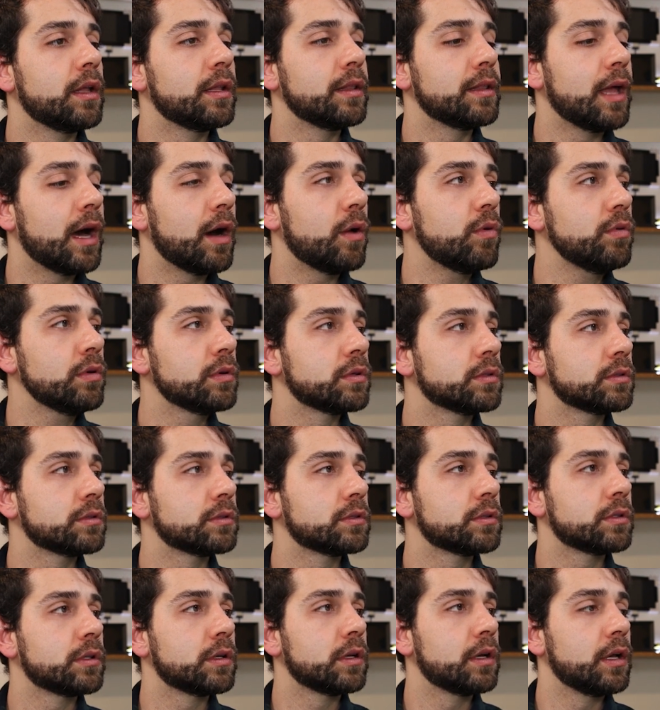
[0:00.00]
Now,
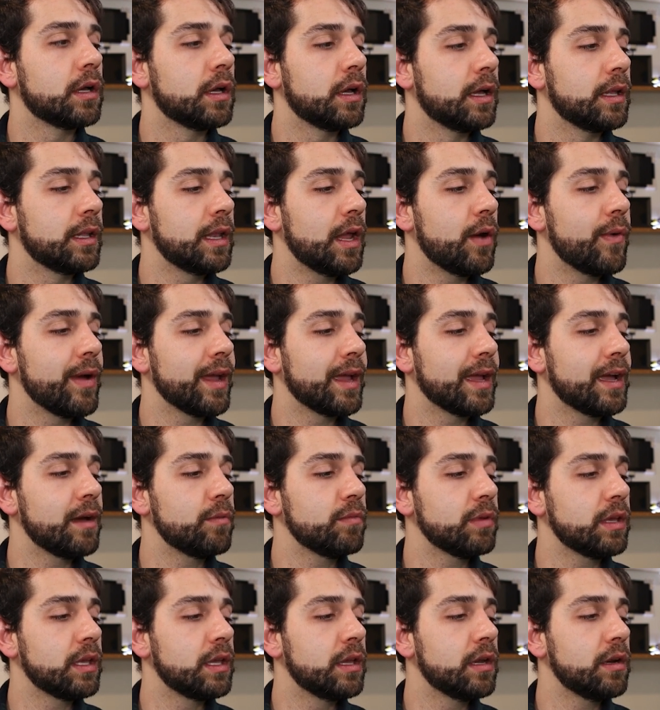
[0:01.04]
now I
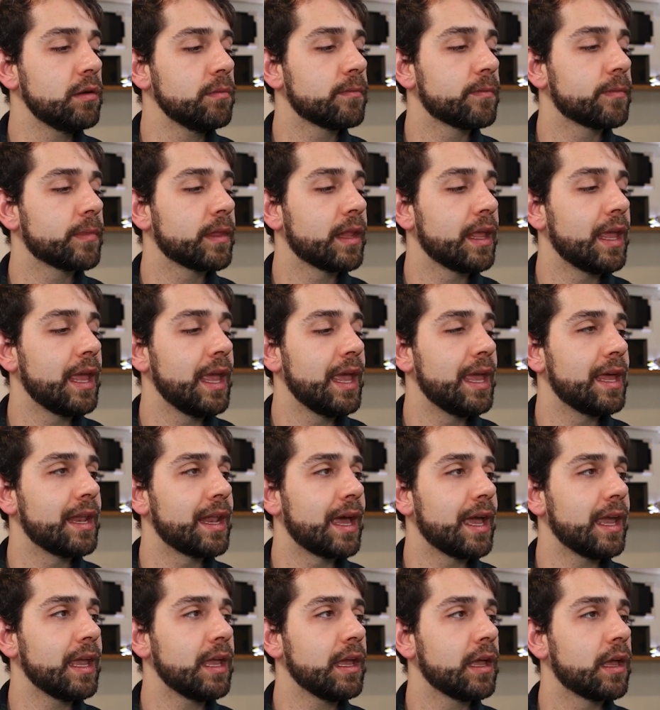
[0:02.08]
come here and
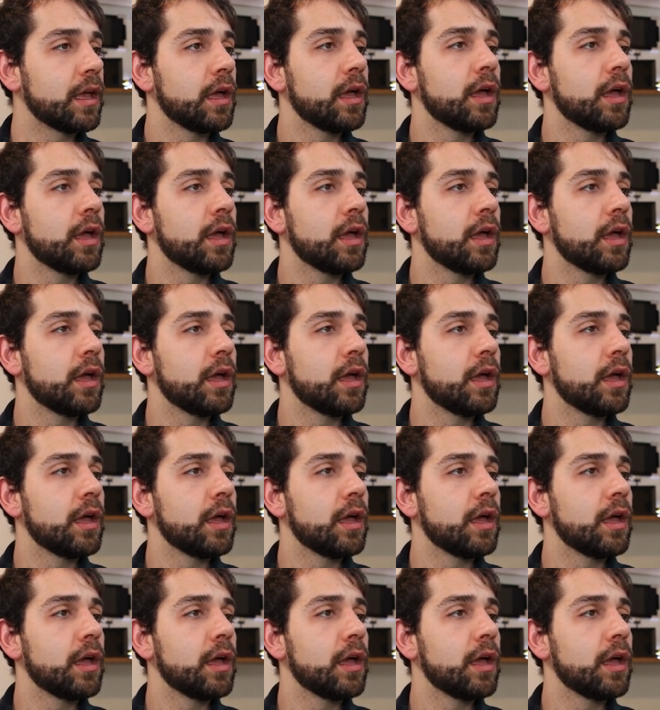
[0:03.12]
I